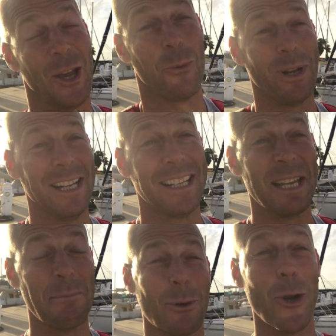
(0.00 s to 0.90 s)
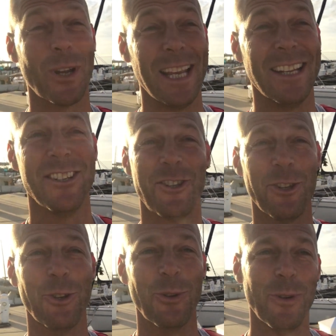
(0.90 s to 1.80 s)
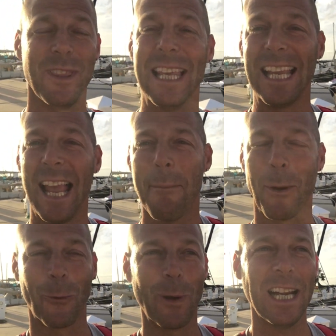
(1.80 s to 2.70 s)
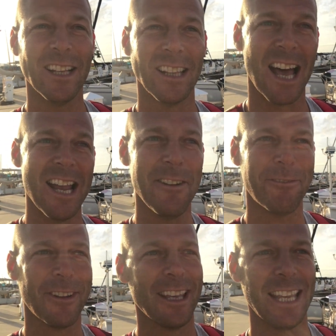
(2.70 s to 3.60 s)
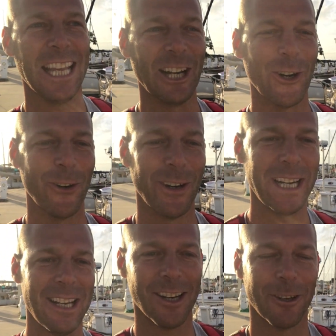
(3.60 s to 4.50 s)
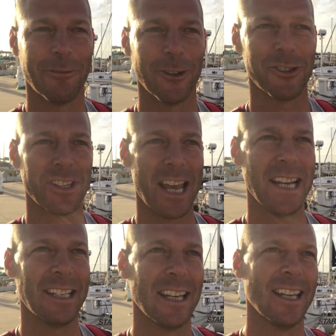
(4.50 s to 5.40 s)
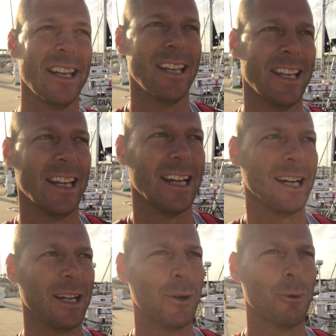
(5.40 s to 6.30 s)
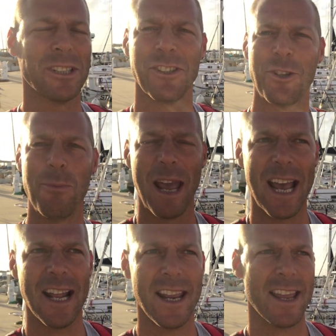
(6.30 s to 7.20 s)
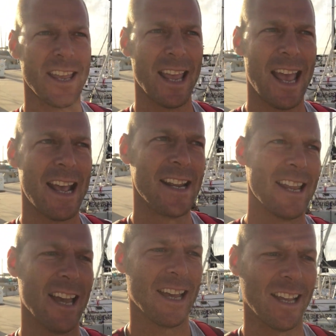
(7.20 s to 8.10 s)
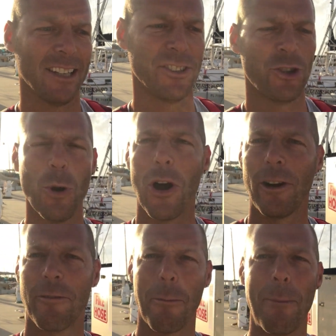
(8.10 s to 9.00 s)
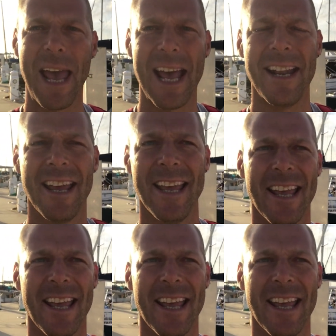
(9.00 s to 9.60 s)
we did get broke into the marina life in a hurry. Our first night wasn't too bad, had too hard of a bed,